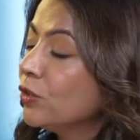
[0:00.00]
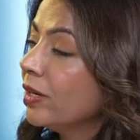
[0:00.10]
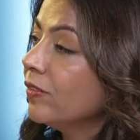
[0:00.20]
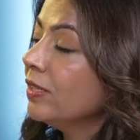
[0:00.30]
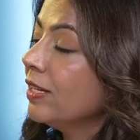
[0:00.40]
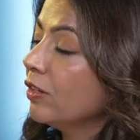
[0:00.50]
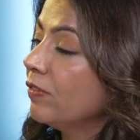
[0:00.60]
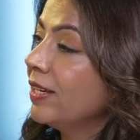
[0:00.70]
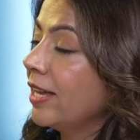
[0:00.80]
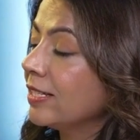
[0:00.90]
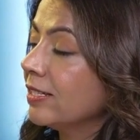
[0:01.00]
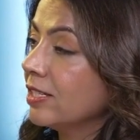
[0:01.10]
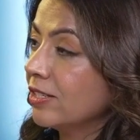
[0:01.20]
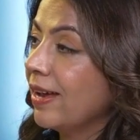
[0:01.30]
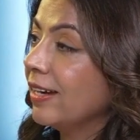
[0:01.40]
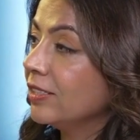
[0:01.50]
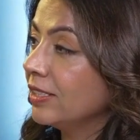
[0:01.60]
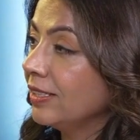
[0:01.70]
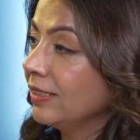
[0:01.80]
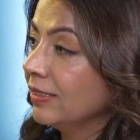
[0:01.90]
you ever think of an exit
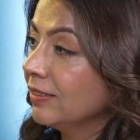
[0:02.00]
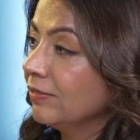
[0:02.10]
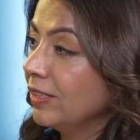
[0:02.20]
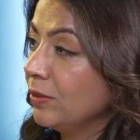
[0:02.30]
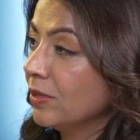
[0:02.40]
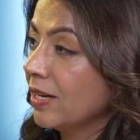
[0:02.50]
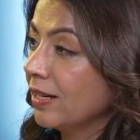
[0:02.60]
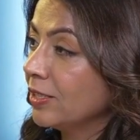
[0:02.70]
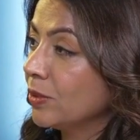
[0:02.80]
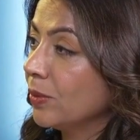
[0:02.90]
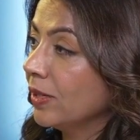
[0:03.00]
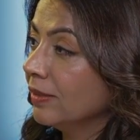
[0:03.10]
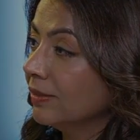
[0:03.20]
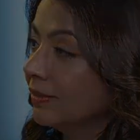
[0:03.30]
strategy when you started Zoga?